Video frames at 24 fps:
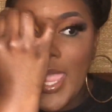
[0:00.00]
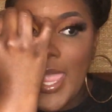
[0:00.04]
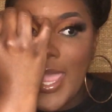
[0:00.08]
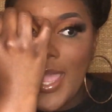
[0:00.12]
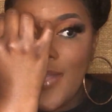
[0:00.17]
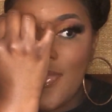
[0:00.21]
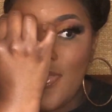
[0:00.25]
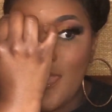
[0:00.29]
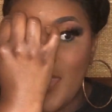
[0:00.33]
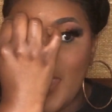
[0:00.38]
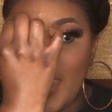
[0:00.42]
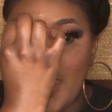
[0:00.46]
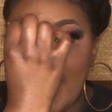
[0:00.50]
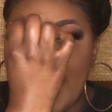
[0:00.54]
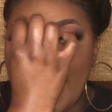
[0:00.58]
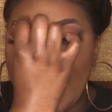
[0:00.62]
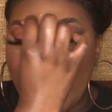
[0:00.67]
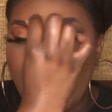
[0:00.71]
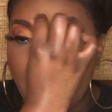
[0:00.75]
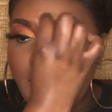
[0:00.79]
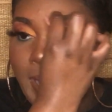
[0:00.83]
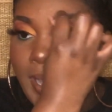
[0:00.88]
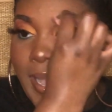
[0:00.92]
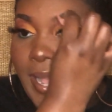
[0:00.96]
and then
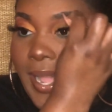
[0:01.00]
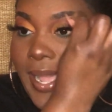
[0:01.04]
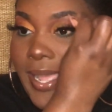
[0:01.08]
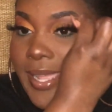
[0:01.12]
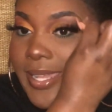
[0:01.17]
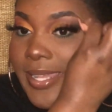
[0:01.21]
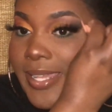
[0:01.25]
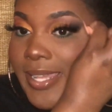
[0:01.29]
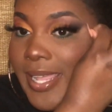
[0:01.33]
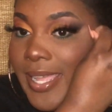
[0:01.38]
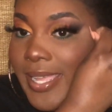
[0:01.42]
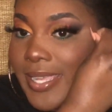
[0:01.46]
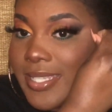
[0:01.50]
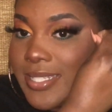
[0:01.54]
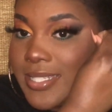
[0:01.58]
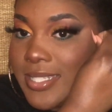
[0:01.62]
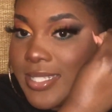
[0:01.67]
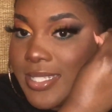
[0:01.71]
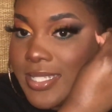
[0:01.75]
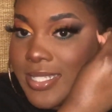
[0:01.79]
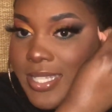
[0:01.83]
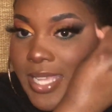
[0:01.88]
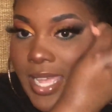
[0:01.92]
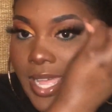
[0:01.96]
I lined
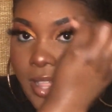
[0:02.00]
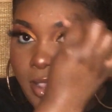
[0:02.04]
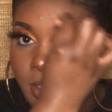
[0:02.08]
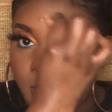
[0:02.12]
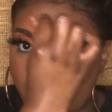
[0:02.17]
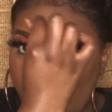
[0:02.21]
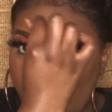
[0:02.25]
it at the